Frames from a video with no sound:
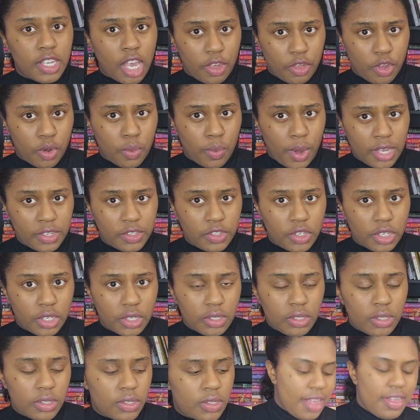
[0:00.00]
other
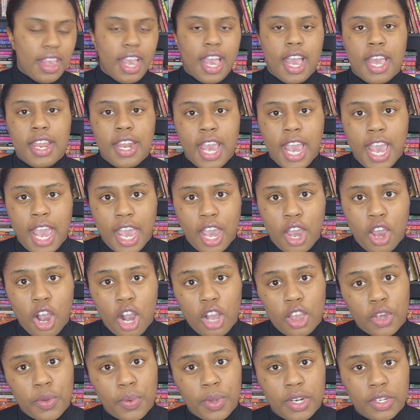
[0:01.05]
Westerns. And then a
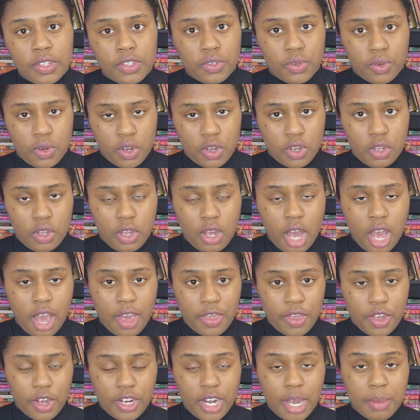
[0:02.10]
Harlequin historical
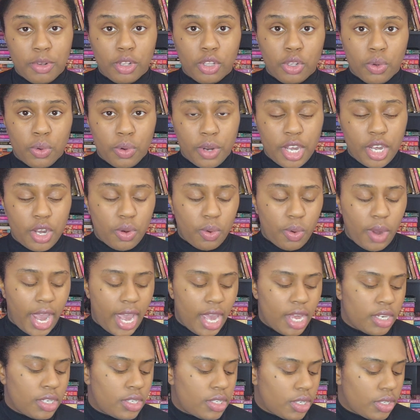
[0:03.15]
author named Lori
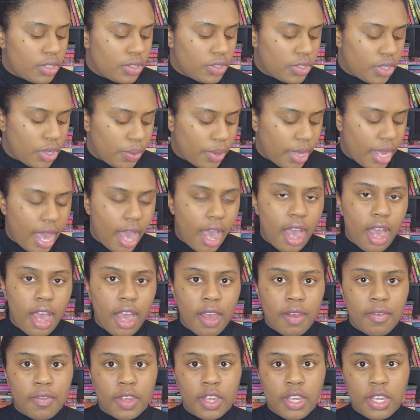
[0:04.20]
Grant. So we
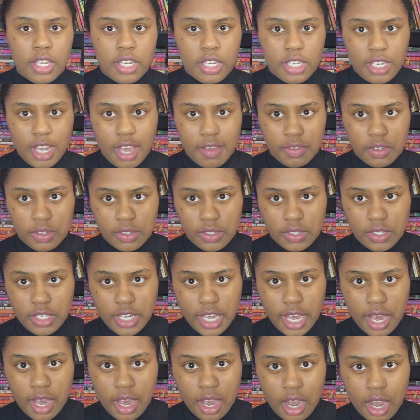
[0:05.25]
have Devil's
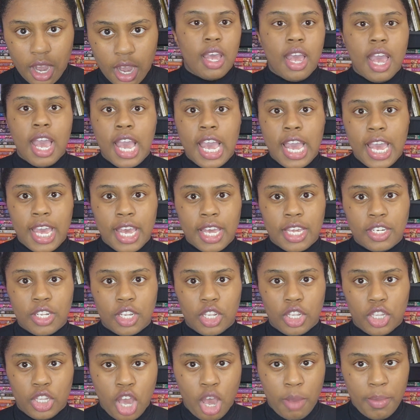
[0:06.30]
Dare and
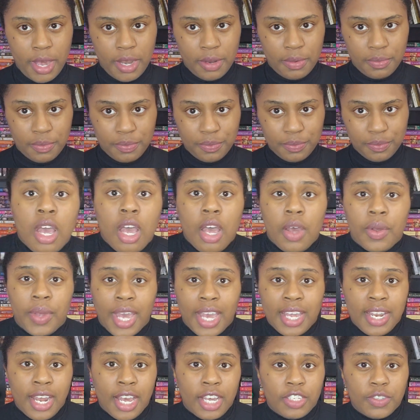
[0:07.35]
Lawman.
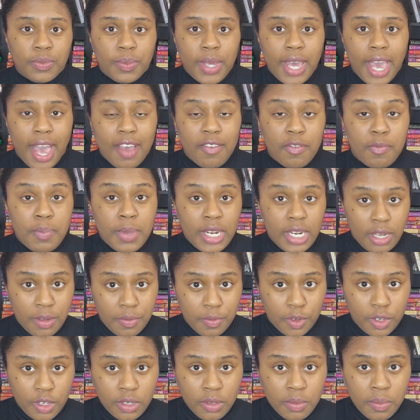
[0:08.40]
Okay, next we have
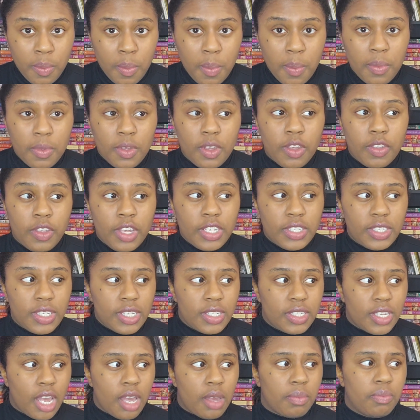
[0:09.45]
medieval. This
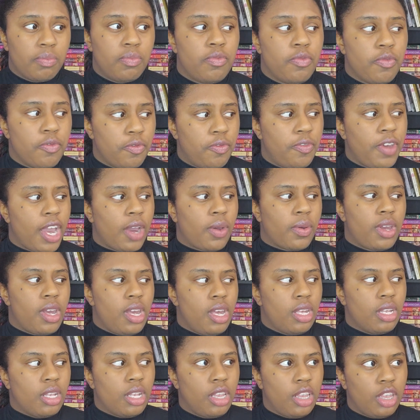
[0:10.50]
is a
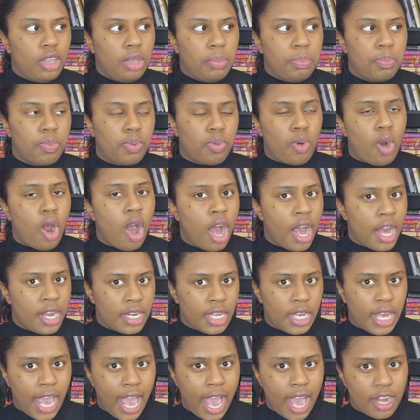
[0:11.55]
very
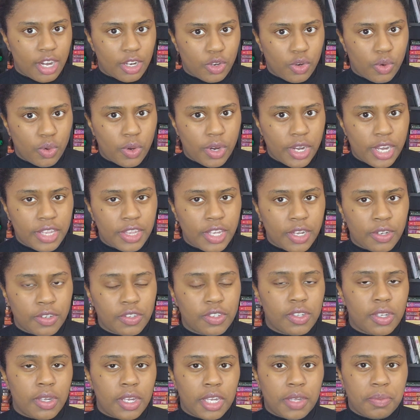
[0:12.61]
broad category.
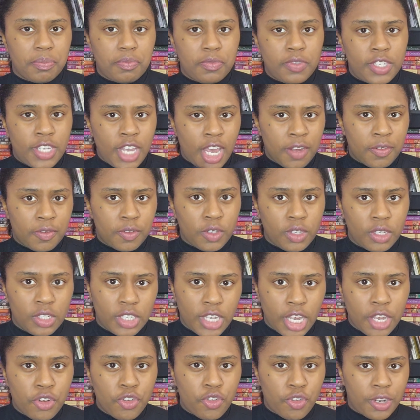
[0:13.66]
There's like several
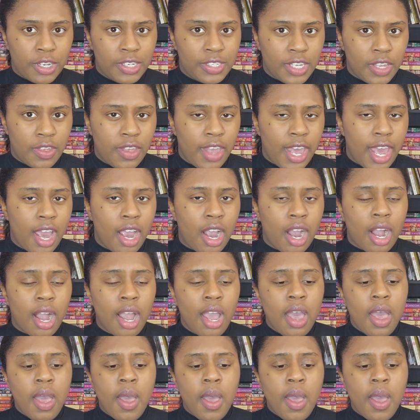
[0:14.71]
centuries in there,